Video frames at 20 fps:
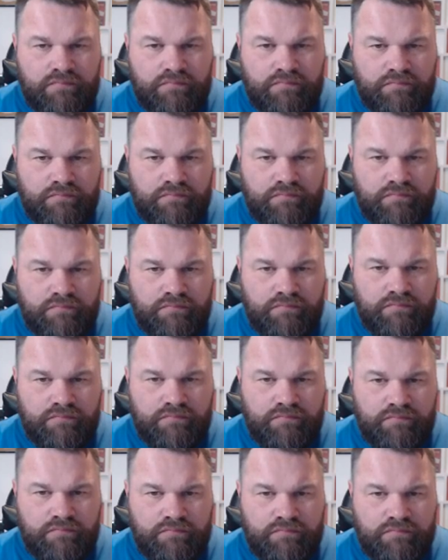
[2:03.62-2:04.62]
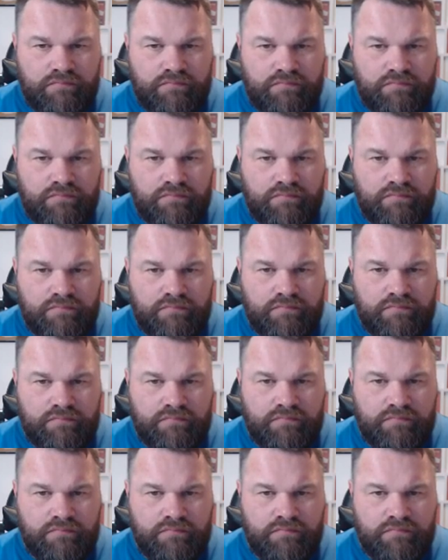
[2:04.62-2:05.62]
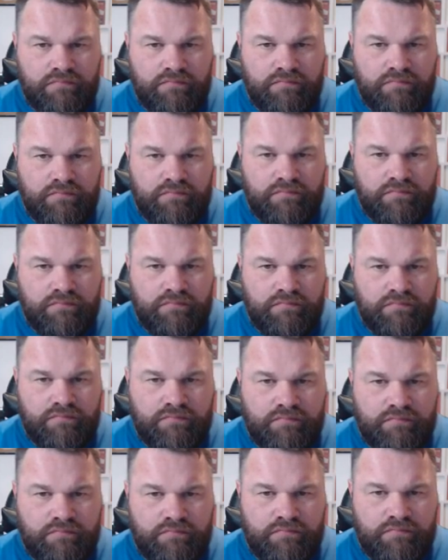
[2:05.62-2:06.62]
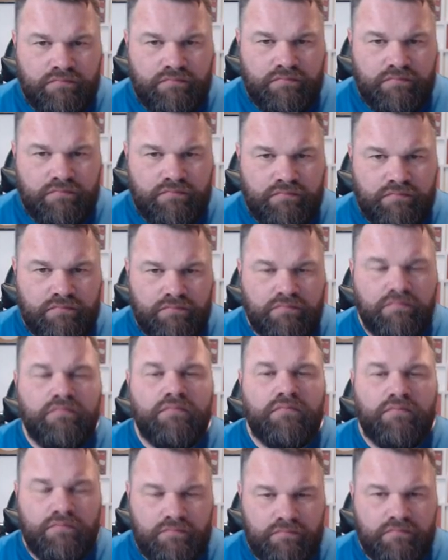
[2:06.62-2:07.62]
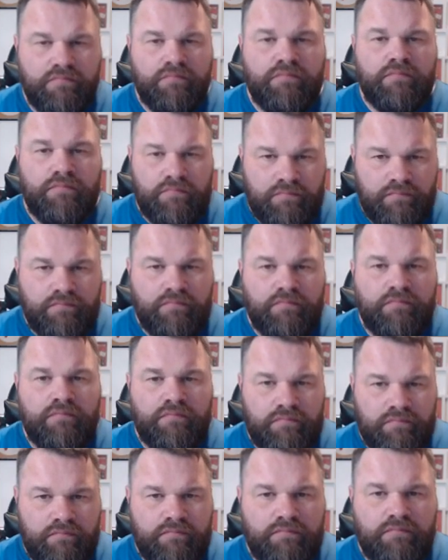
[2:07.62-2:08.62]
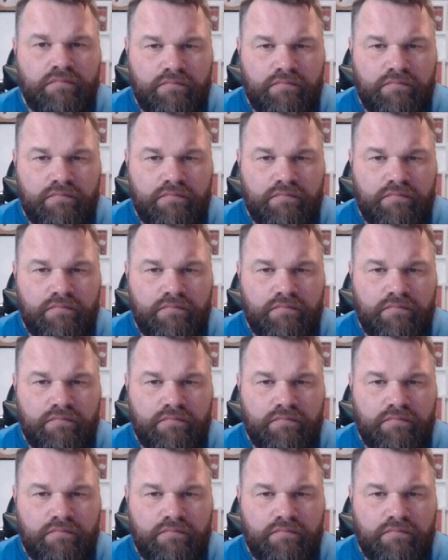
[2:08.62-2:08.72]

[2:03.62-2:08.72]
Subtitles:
This person isn't speaking.